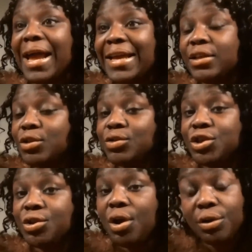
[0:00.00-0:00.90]
it's
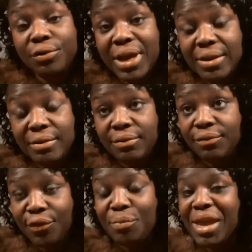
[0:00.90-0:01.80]
such an honouring
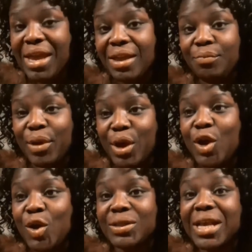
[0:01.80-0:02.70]
for me
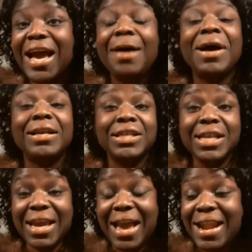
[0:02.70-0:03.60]
because I'm
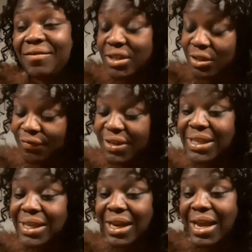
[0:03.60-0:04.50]
actually again having to
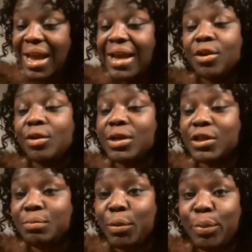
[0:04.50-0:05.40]
physically
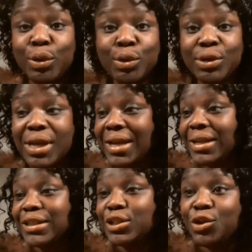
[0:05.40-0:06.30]
acknowledge my blood,
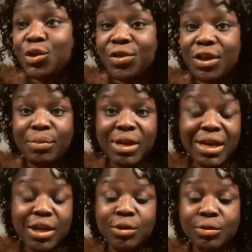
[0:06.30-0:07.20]
and I soak them and
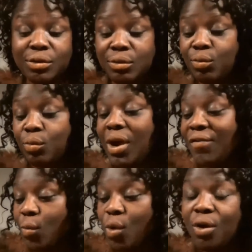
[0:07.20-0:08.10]
I use
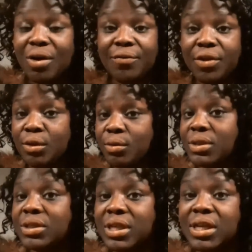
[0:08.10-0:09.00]
whatever water I've
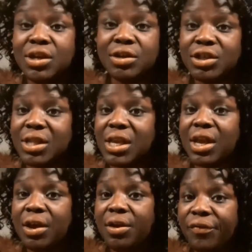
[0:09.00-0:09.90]
used to nurture the
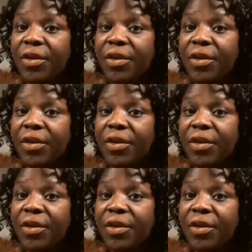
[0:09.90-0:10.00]
earth.